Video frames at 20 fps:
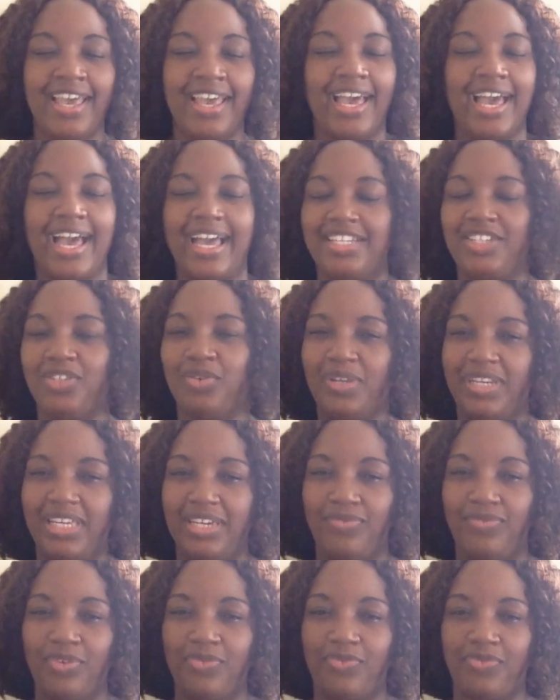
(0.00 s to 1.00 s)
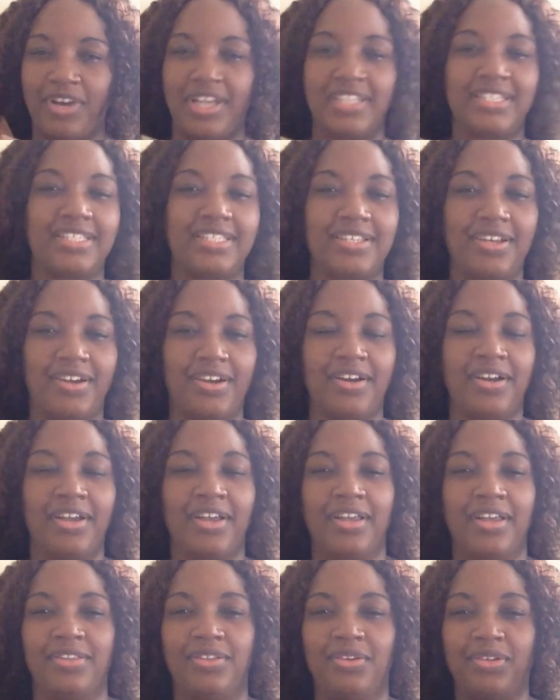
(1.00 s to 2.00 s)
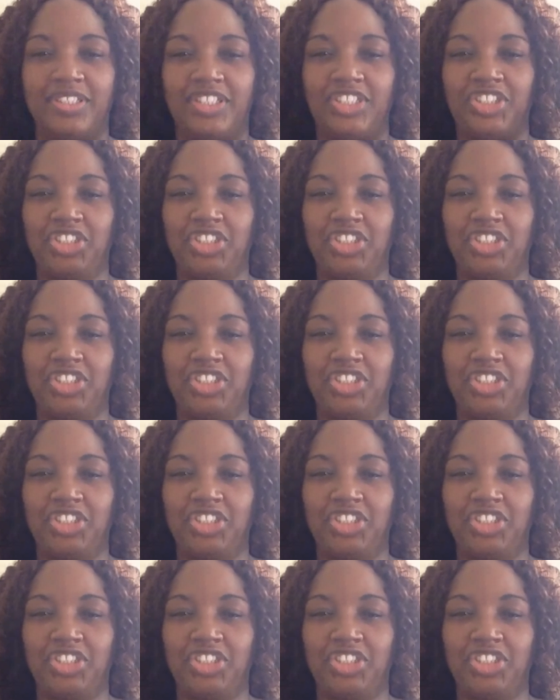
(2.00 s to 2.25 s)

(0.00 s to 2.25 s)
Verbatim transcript: and you will even foster those